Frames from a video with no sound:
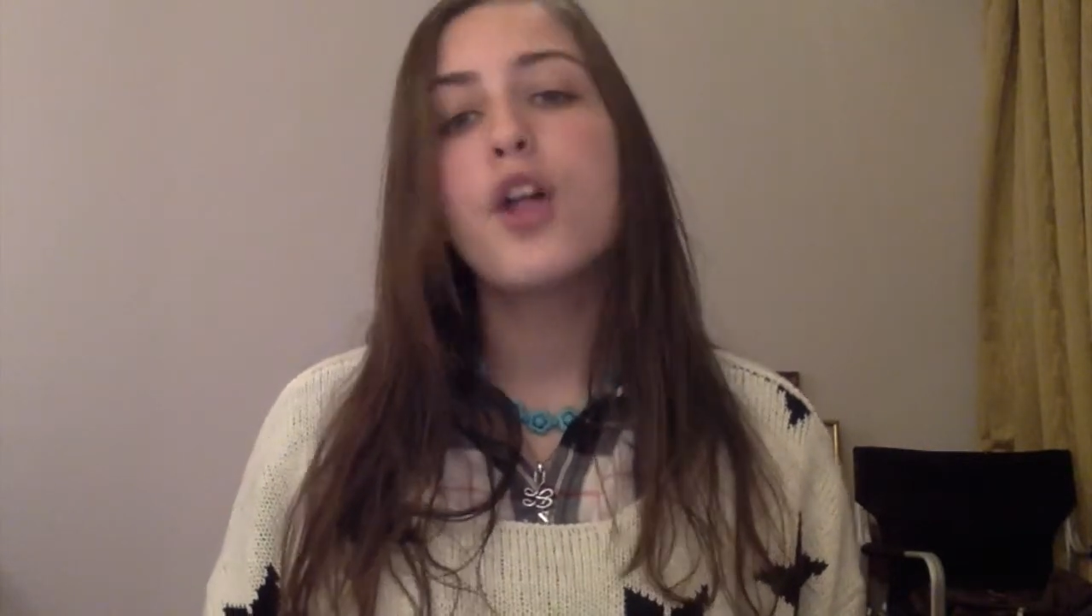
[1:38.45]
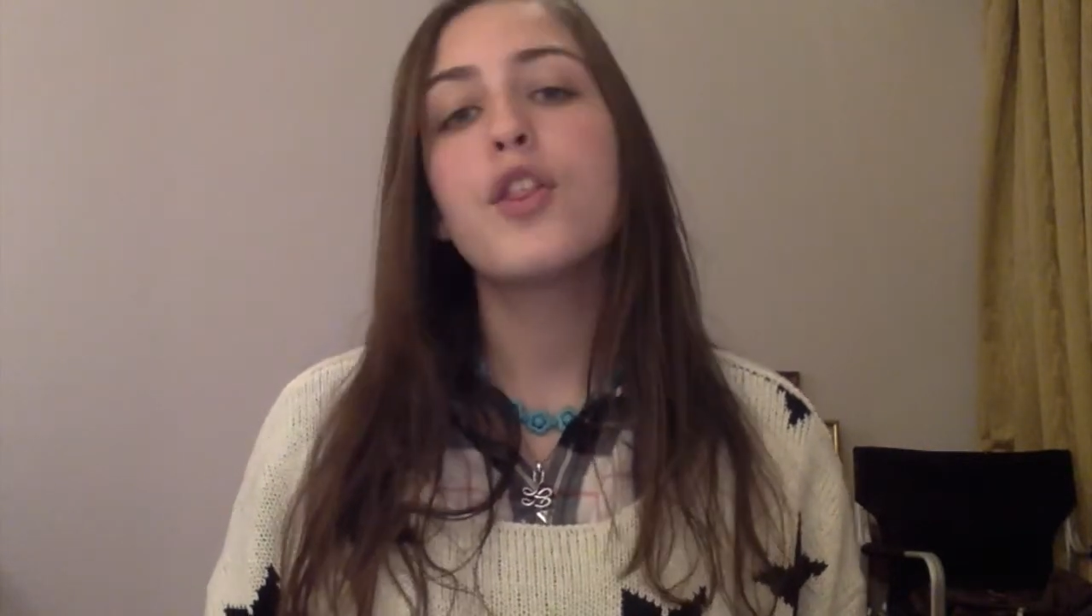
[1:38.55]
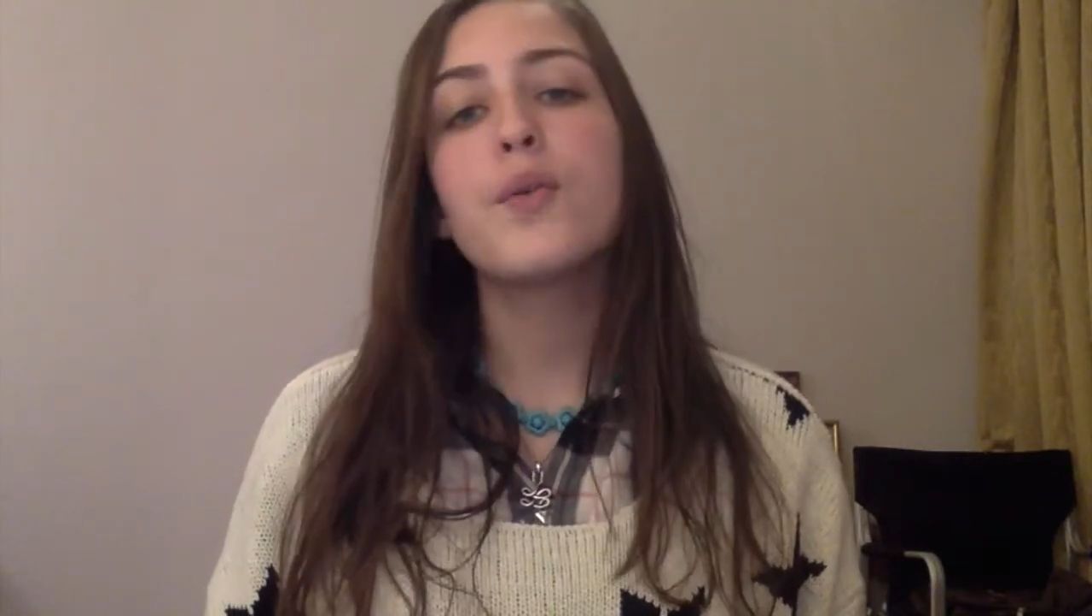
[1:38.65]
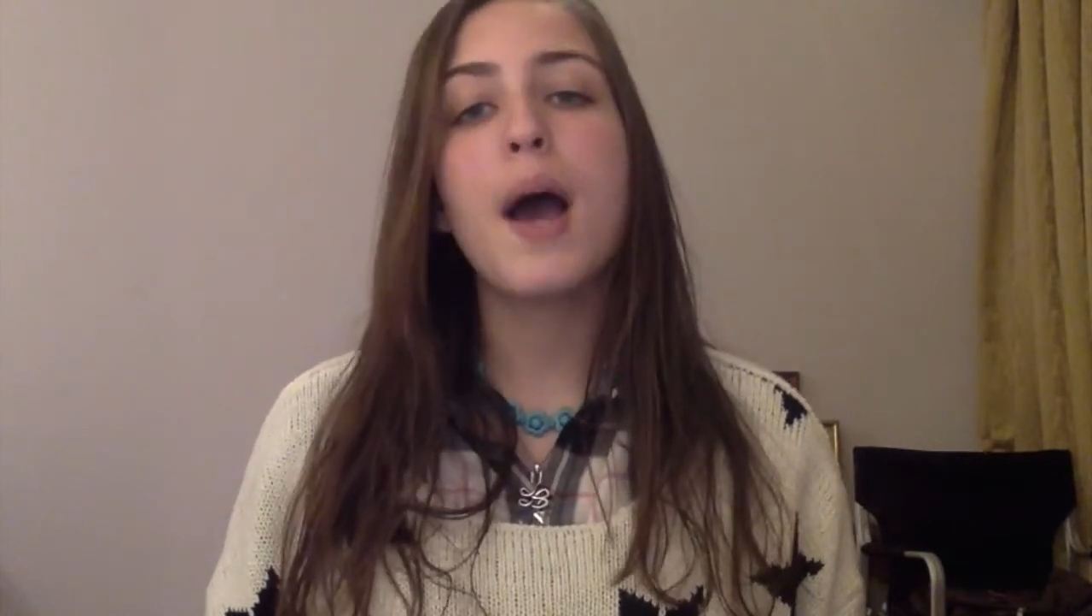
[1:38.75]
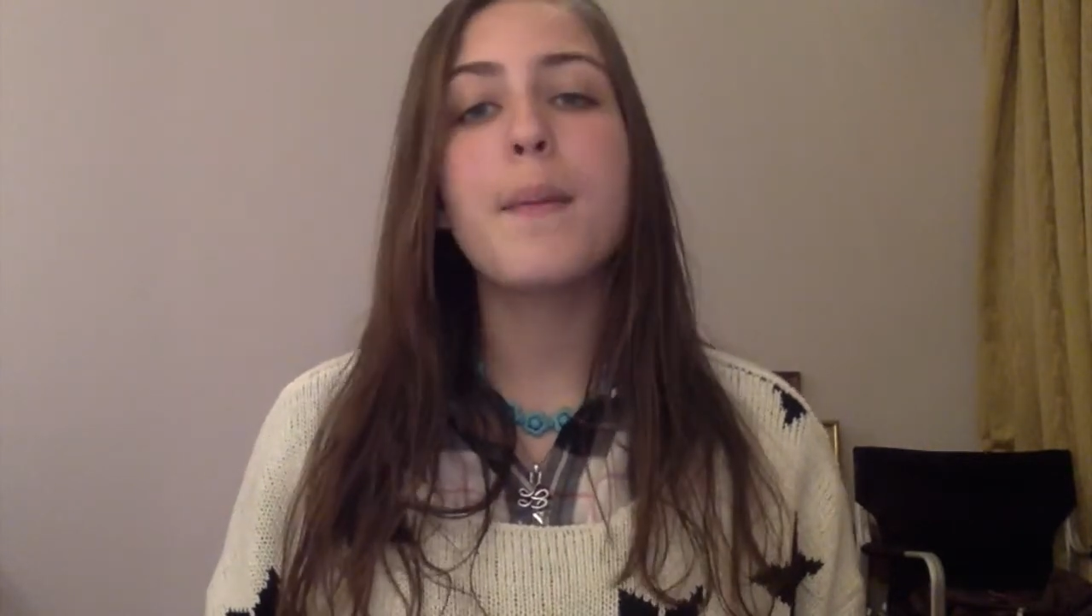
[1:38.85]

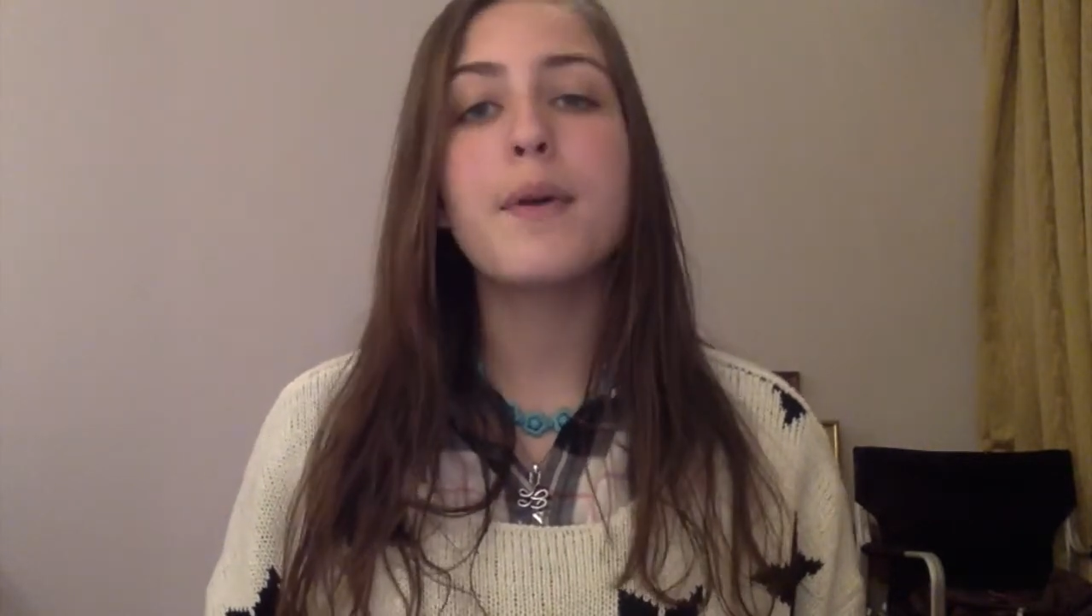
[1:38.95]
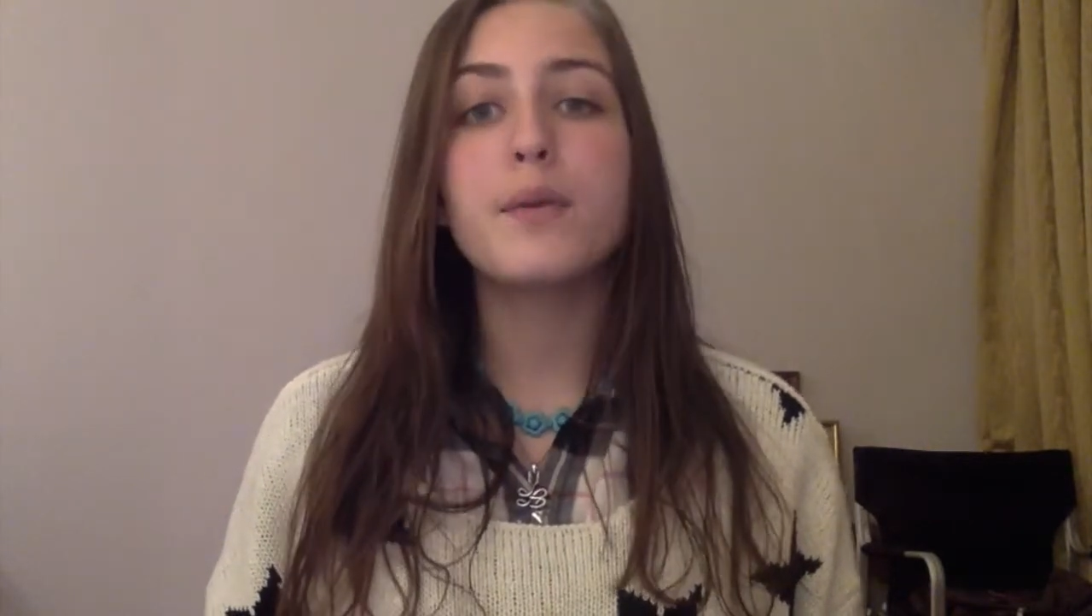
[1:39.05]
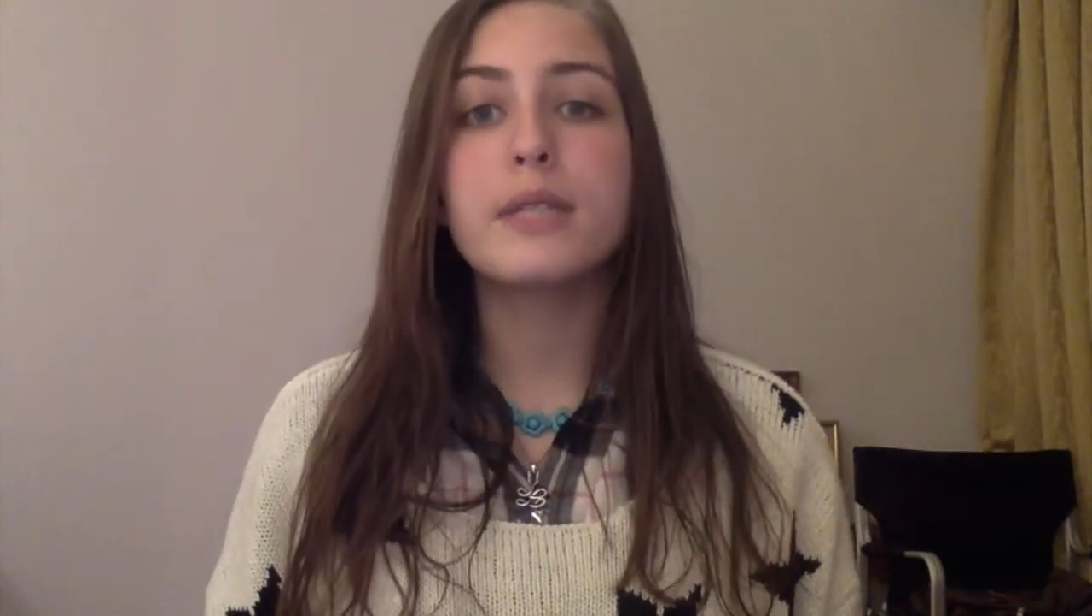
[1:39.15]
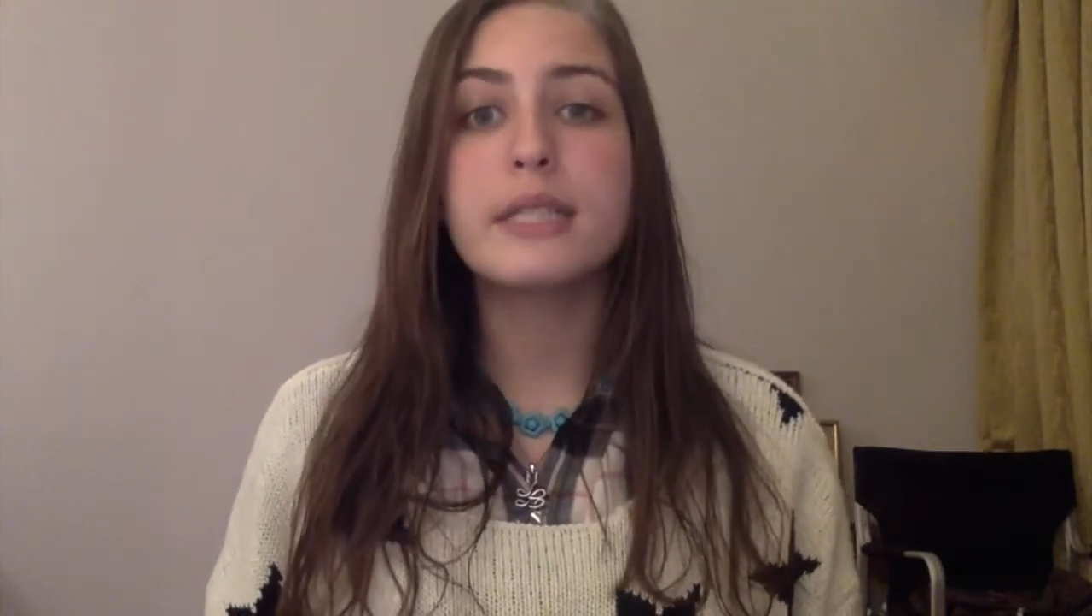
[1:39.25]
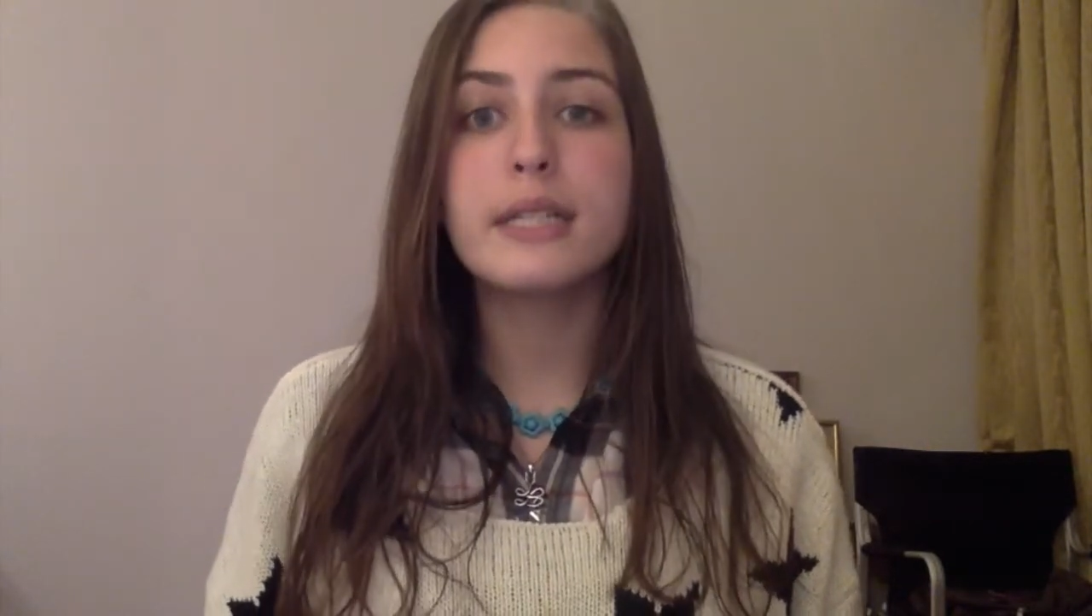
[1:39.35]
the rabbit was